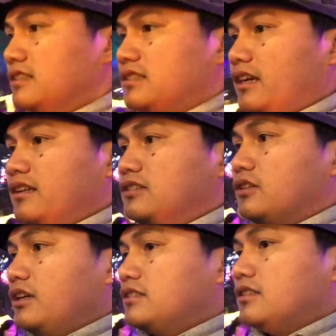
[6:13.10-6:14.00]
decided
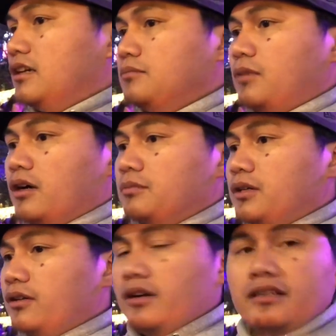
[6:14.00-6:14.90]
to eat some
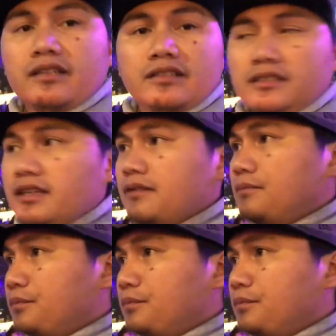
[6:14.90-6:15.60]
barbecue, I guess, yeah.